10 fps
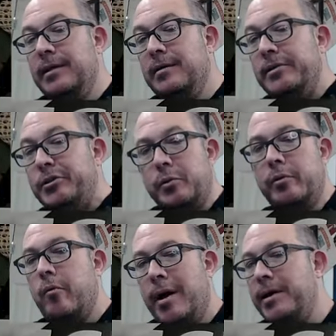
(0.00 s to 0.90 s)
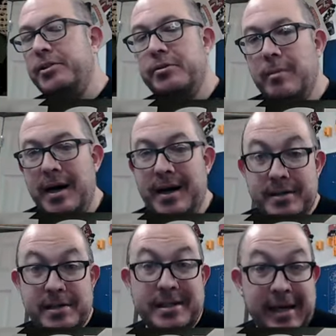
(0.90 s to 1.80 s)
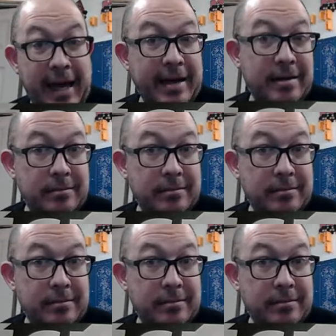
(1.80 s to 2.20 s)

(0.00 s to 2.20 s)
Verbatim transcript: Does it require some mods to get